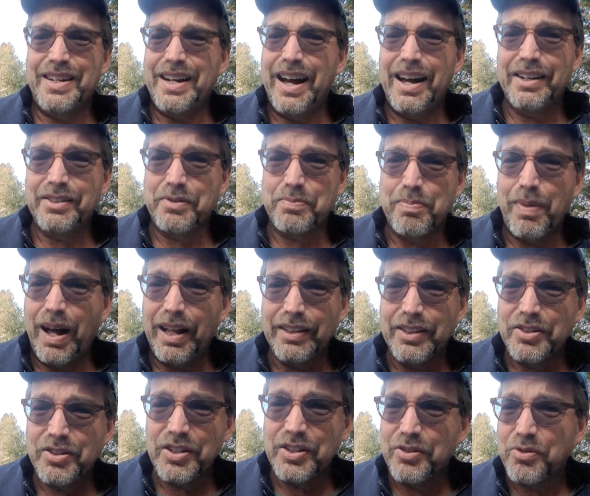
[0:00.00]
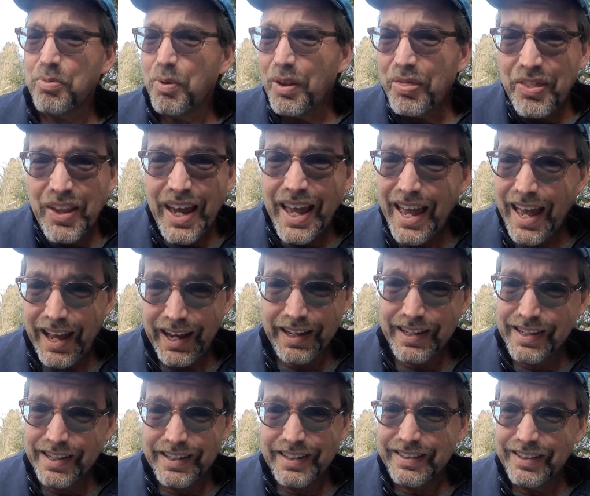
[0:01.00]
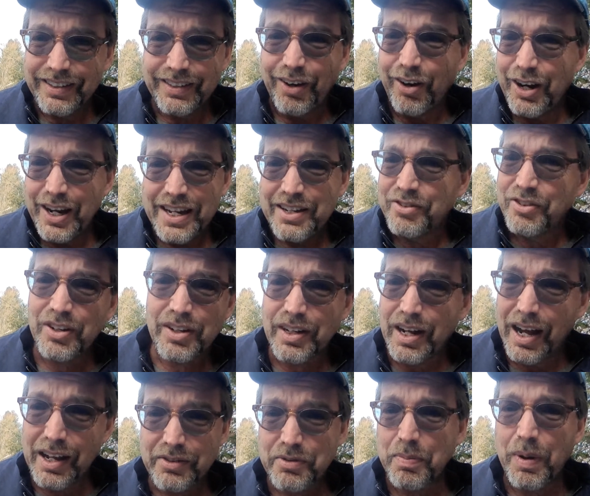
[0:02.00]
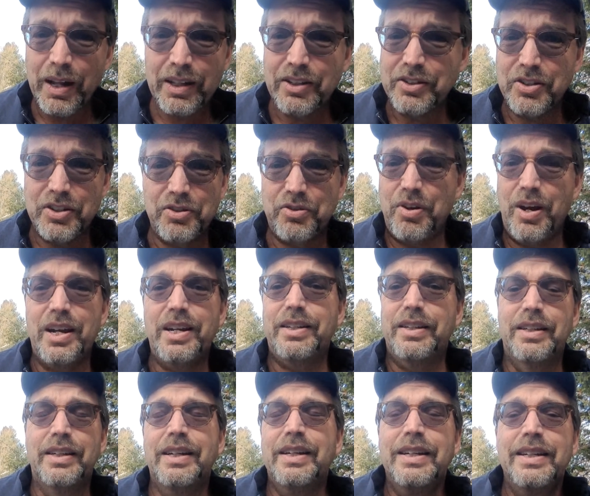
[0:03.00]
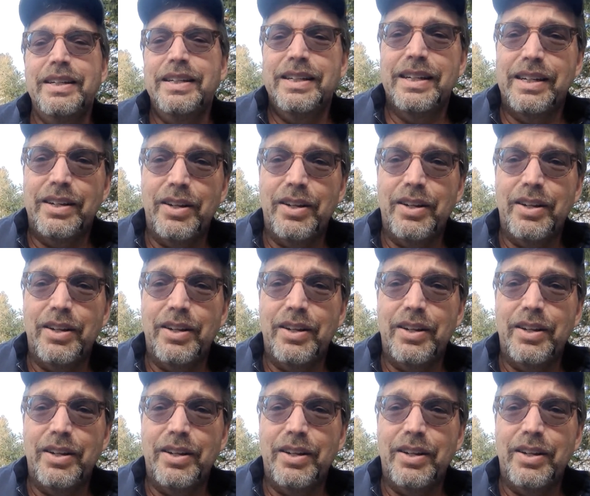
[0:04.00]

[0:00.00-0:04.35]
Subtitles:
cosmologies. What the heck are ancient cosmologies, right? I